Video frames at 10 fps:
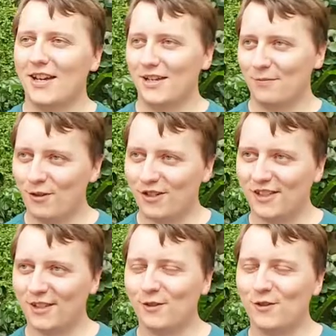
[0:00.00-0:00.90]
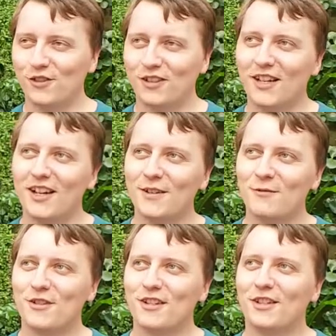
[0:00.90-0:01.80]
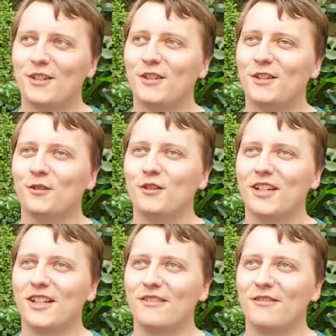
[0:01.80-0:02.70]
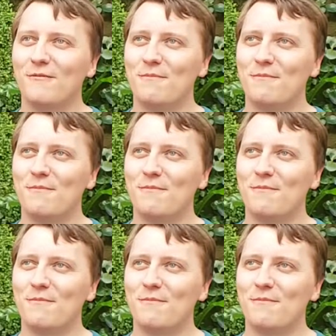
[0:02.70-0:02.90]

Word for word: I had a personal goal. I wanted to have